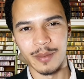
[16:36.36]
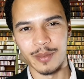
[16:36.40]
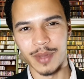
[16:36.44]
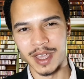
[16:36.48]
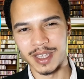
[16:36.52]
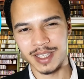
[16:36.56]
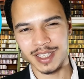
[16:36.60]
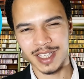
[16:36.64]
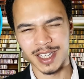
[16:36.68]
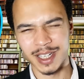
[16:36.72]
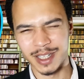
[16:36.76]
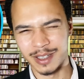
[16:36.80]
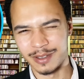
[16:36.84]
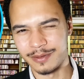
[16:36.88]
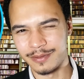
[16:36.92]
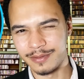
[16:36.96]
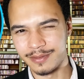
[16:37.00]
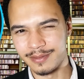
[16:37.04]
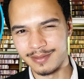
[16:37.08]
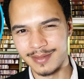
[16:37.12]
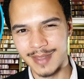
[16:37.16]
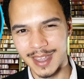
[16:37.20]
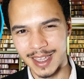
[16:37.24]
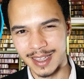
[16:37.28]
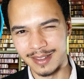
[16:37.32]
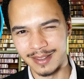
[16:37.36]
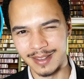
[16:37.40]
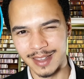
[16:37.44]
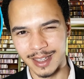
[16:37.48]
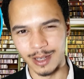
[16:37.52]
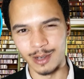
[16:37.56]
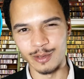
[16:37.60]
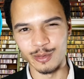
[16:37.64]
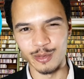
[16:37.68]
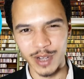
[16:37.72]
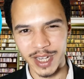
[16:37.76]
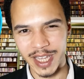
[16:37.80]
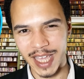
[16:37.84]
But it's kind of, they
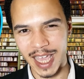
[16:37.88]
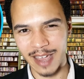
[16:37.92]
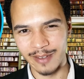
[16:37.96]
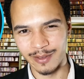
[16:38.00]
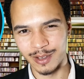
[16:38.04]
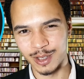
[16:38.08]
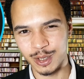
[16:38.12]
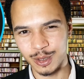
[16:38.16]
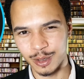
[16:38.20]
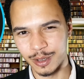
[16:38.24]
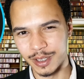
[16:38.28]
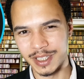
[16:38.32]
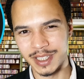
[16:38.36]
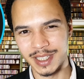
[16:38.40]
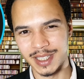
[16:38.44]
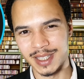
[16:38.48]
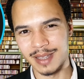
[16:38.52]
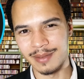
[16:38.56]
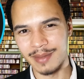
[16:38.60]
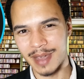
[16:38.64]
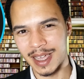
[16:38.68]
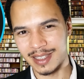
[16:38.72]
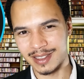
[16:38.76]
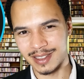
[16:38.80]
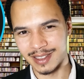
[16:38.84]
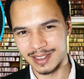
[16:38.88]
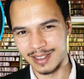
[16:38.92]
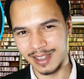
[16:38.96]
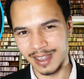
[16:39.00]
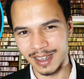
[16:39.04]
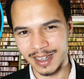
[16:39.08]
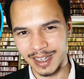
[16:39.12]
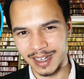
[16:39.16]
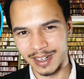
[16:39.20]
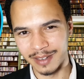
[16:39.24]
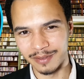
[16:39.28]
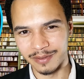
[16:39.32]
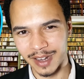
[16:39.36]
don't really have a choice in the matter. They're
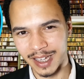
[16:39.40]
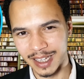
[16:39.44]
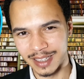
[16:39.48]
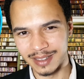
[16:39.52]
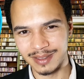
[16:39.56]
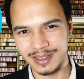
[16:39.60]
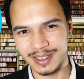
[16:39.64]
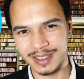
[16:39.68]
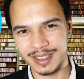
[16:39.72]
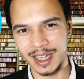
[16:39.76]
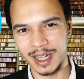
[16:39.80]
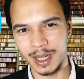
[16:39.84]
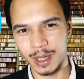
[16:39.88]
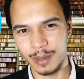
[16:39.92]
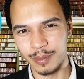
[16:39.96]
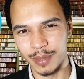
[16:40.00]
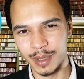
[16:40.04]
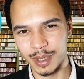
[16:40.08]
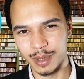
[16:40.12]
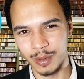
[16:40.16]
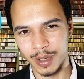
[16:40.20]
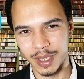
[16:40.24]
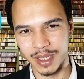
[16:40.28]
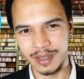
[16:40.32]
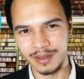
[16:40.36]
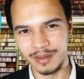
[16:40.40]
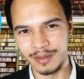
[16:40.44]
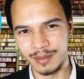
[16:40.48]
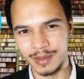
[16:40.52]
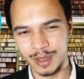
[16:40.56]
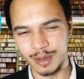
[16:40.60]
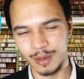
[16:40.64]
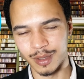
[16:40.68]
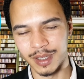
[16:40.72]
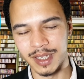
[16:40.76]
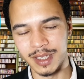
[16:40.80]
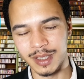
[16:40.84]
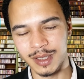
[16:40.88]
kind of like stuck between
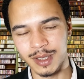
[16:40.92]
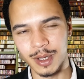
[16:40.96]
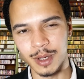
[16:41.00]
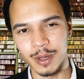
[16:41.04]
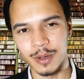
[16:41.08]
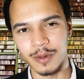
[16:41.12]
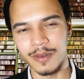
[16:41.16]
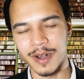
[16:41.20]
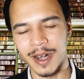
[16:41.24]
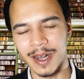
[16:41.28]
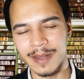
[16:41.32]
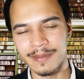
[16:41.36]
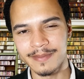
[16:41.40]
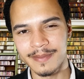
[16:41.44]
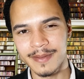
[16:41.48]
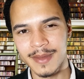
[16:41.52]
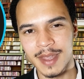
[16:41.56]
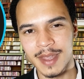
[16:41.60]
the two, right?